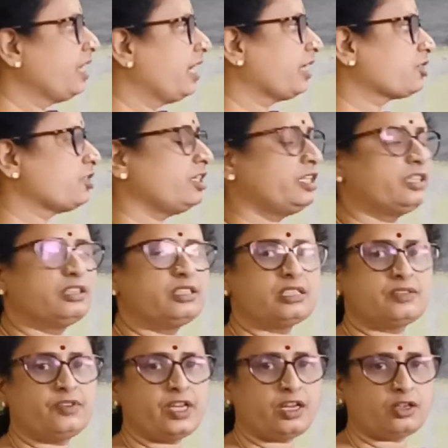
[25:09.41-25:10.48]
Actually in
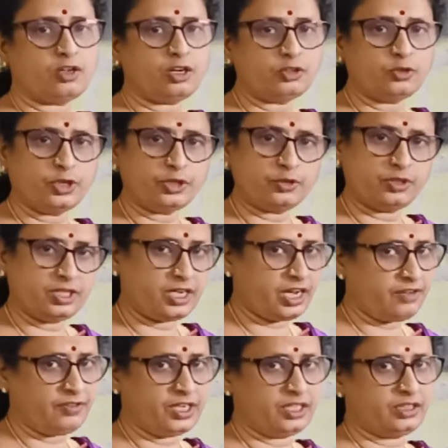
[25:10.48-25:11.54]
this we are not going to
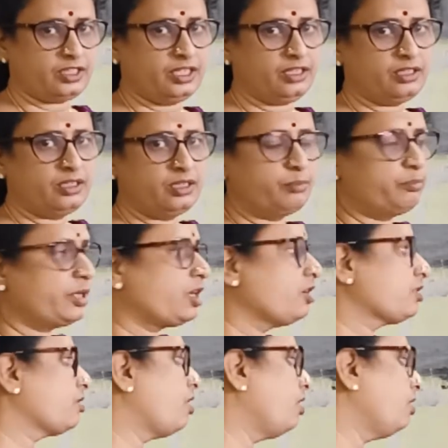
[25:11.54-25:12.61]
derive anything
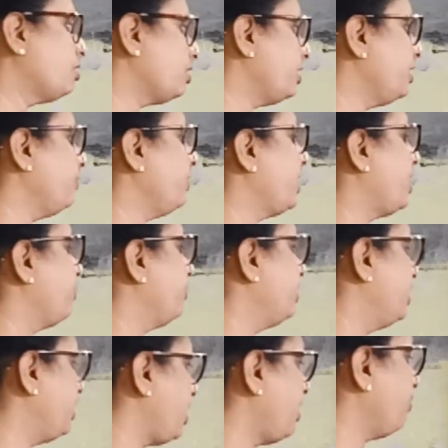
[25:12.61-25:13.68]
because already we have
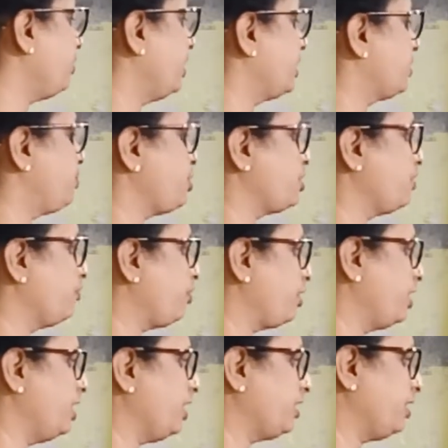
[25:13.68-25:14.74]
derived the expression
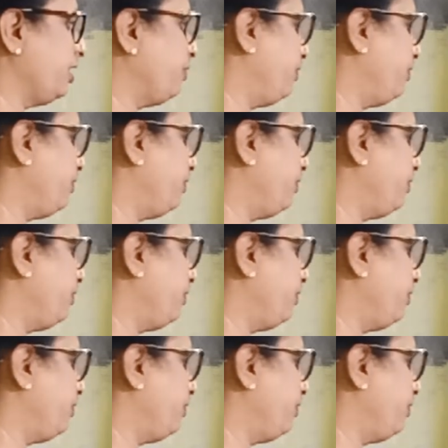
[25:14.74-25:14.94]
for electric